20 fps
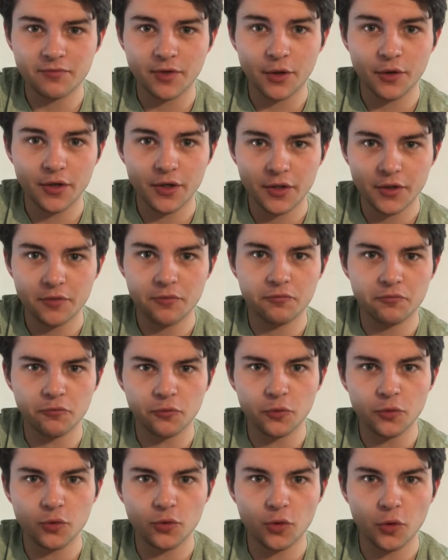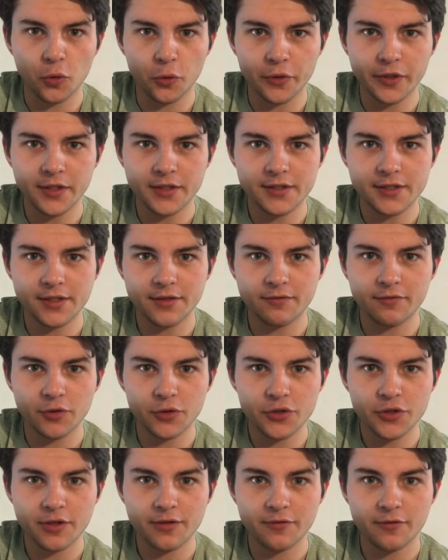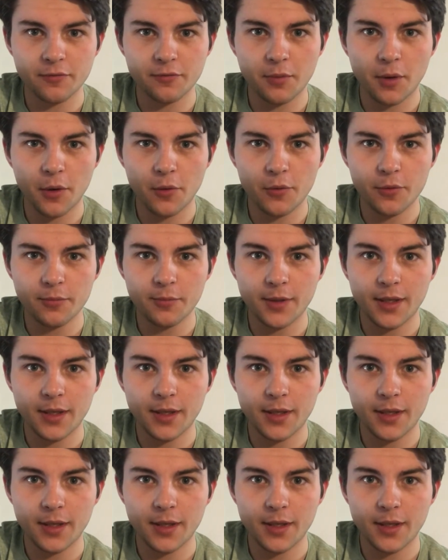very rule-oriented version of a poem,